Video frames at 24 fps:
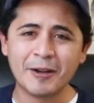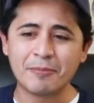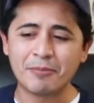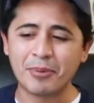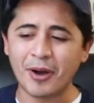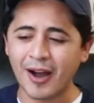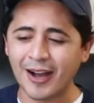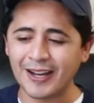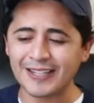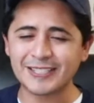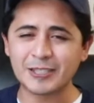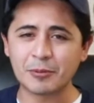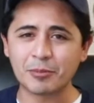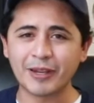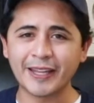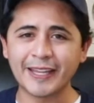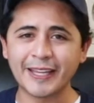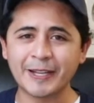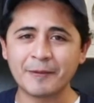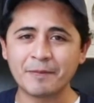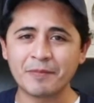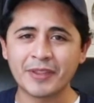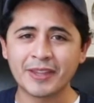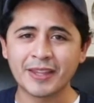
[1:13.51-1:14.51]

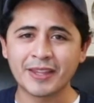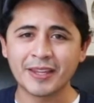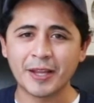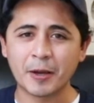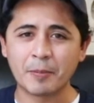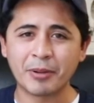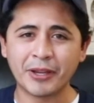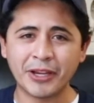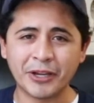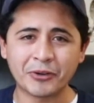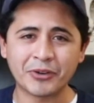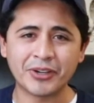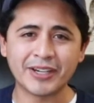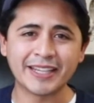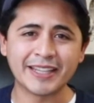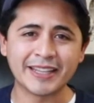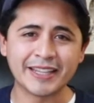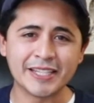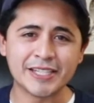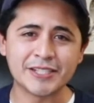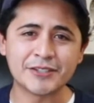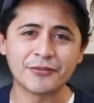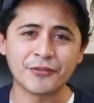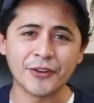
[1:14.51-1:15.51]
possibly appearing in
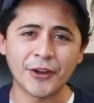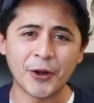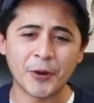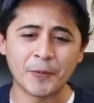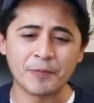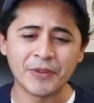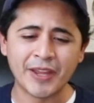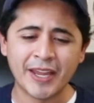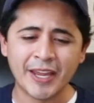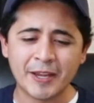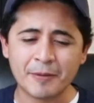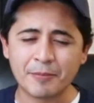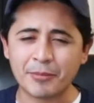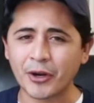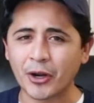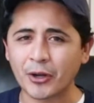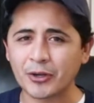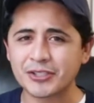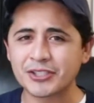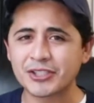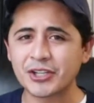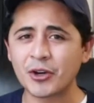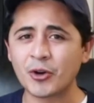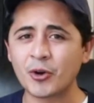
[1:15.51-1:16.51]
this film, but
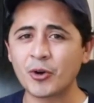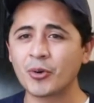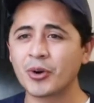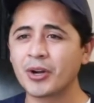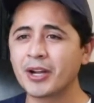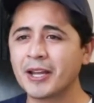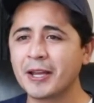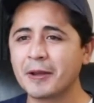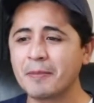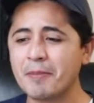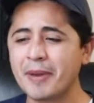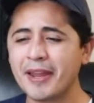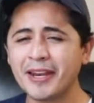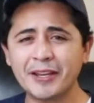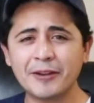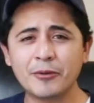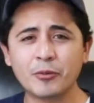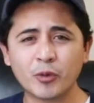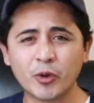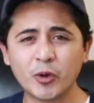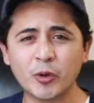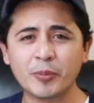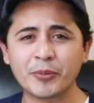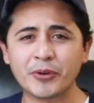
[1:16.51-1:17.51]
also many
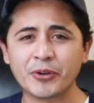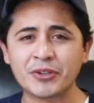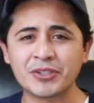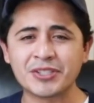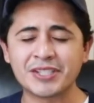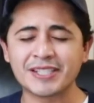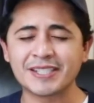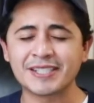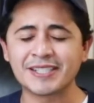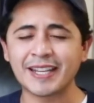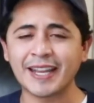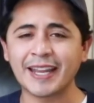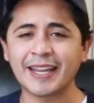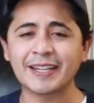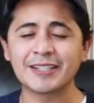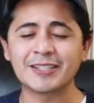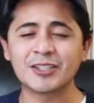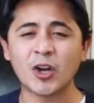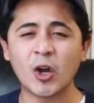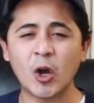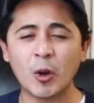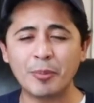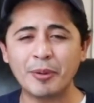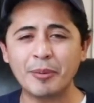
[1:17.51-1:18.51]
rumors saying
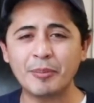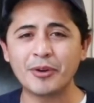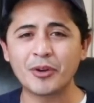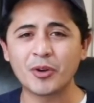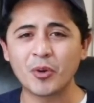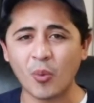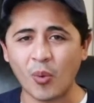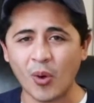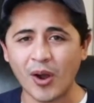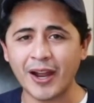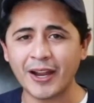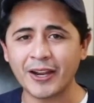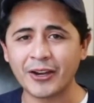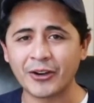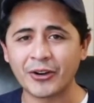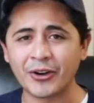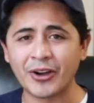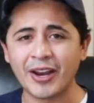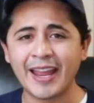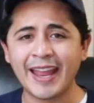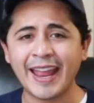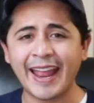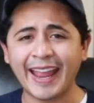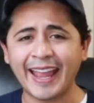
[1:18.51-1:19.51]
Tobey
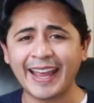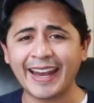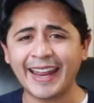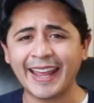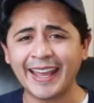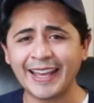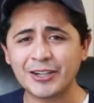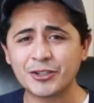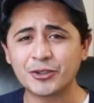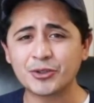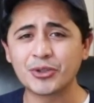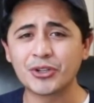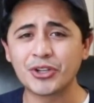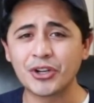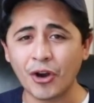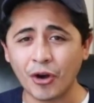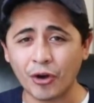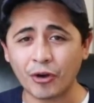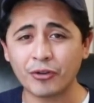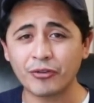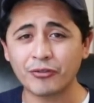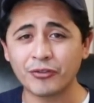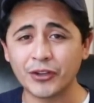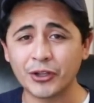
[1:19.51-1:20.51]
Maguire and Andrew
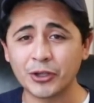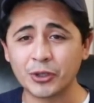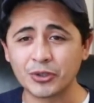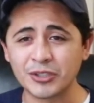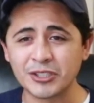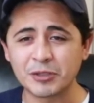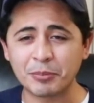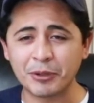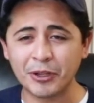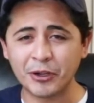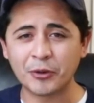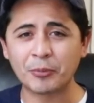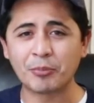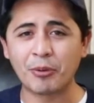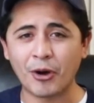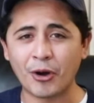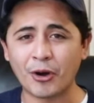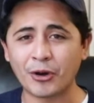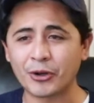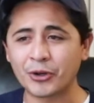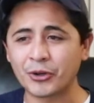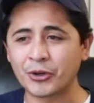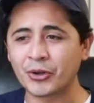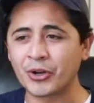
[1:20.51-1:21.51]
Garfield's Peter
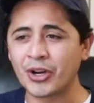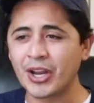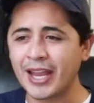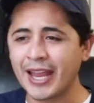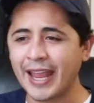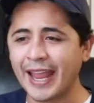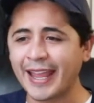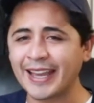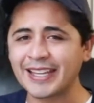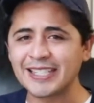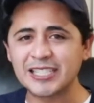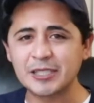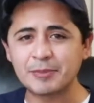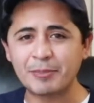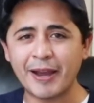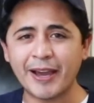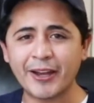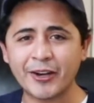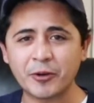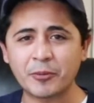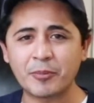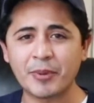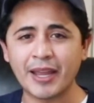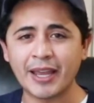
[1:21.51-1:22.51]
Parker and
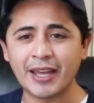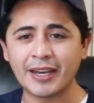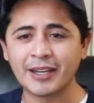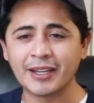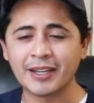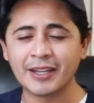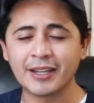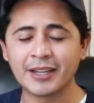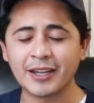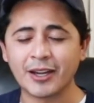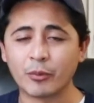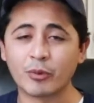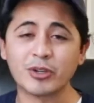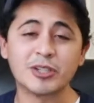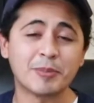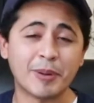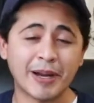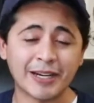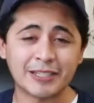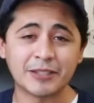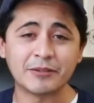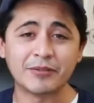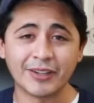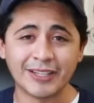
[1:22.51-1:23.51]
Spider-Man,
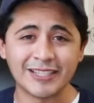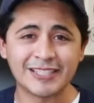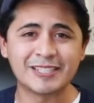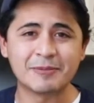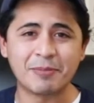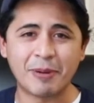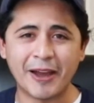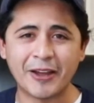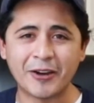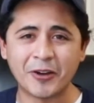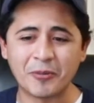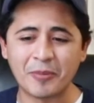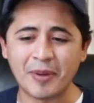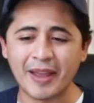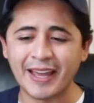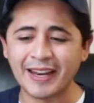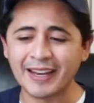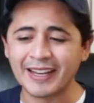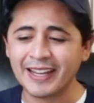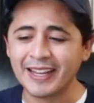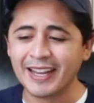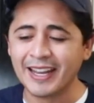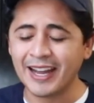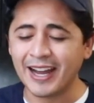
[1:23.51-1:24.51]
respectively,
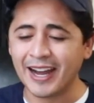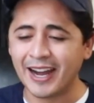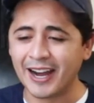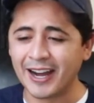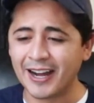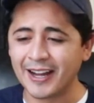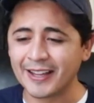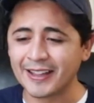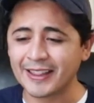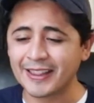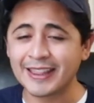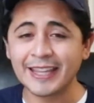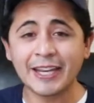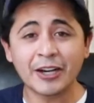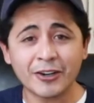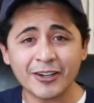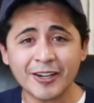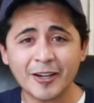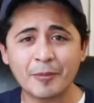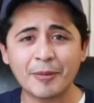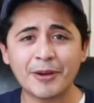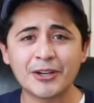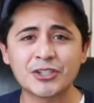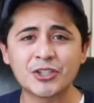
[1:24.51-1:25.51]
they're
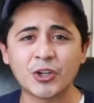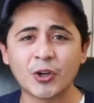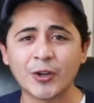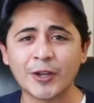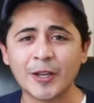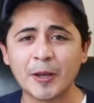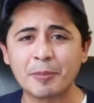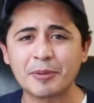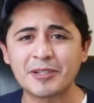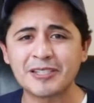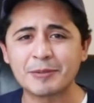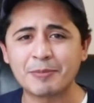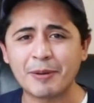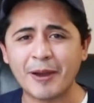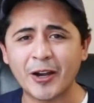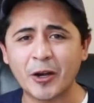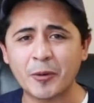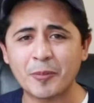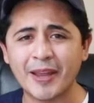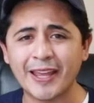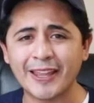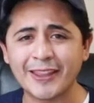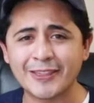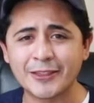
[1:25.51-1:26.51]
going to be showing up in
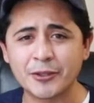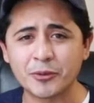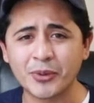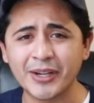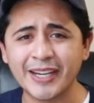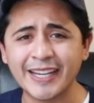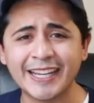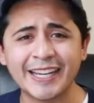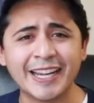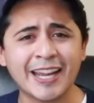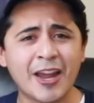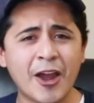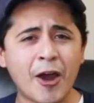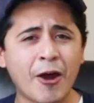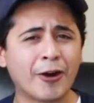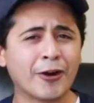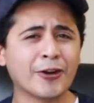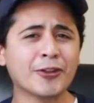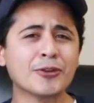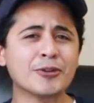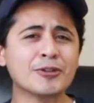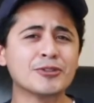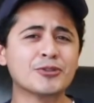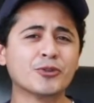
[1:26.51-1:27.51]
Spider-Man 3.
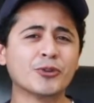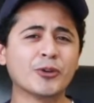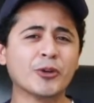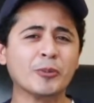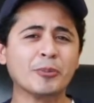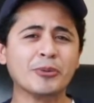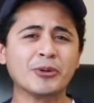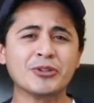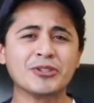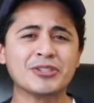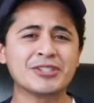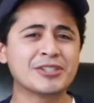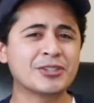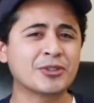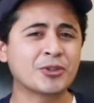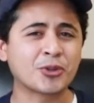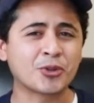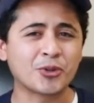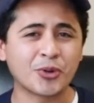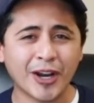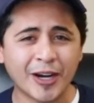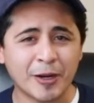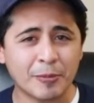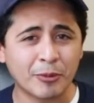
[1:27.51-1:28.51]
Are those rumors
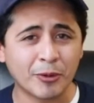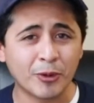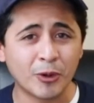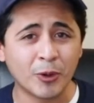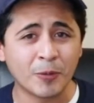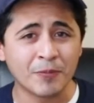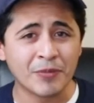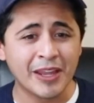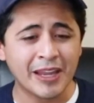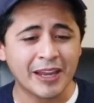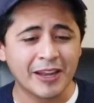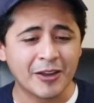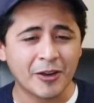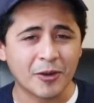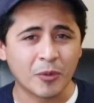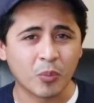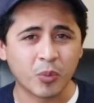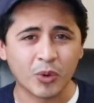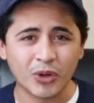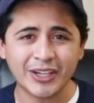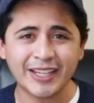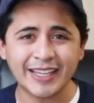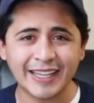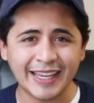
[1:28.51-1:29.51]
credible?
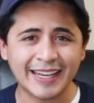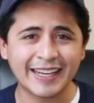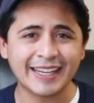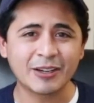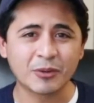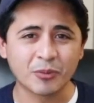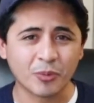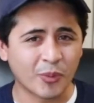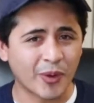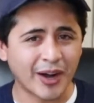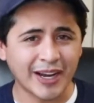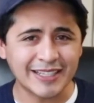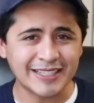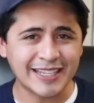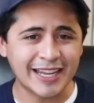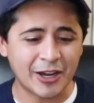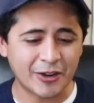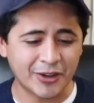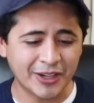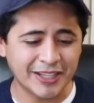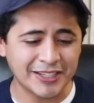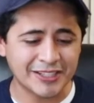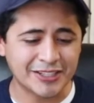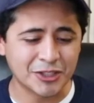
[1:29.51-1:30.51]
We're getting right
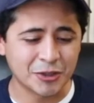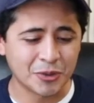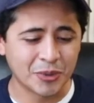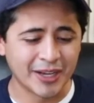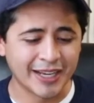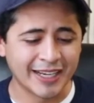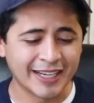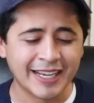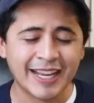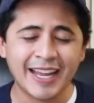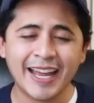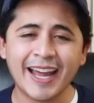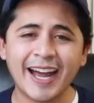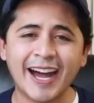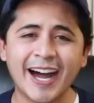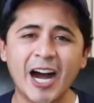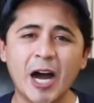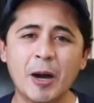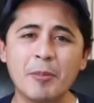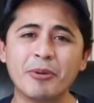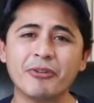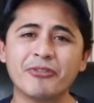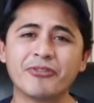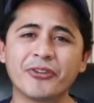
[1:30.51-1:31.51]
down into it.
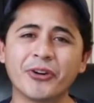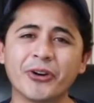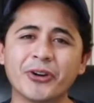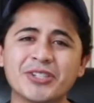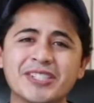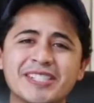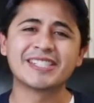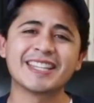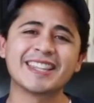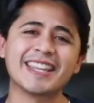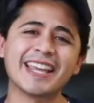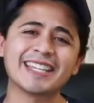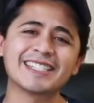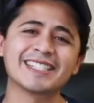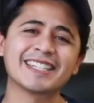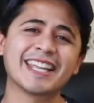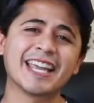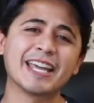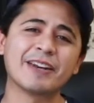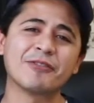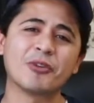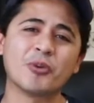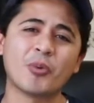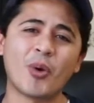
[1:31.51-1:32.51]
But first, thanks
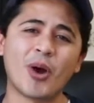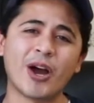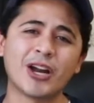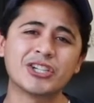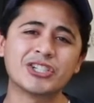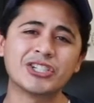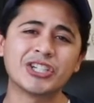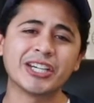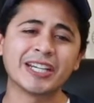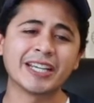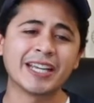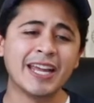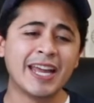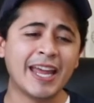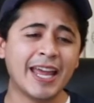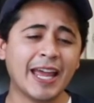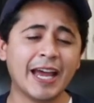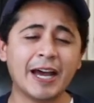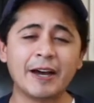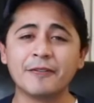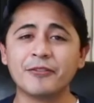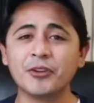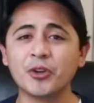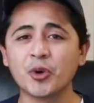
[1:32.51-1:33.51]
again for watching.
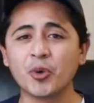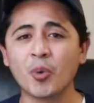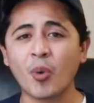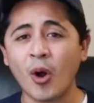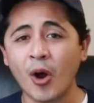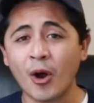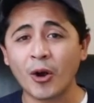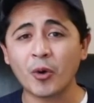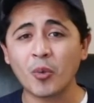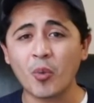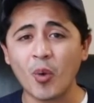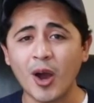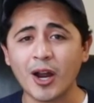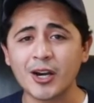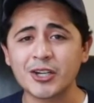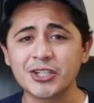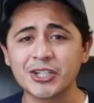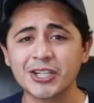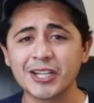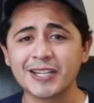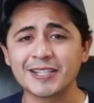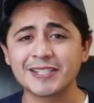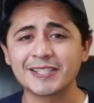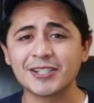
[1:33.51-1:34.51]
If you are
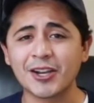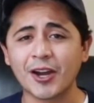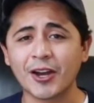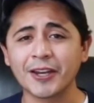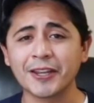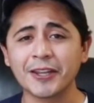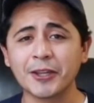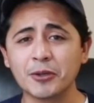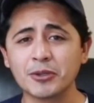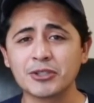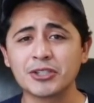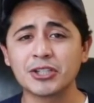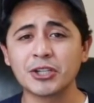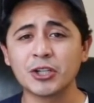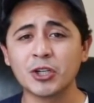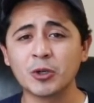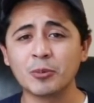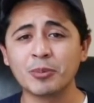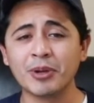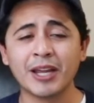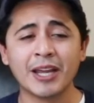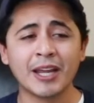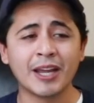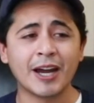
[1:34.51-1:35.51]
watching us on
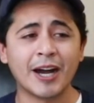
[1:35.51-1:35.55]
YouTube,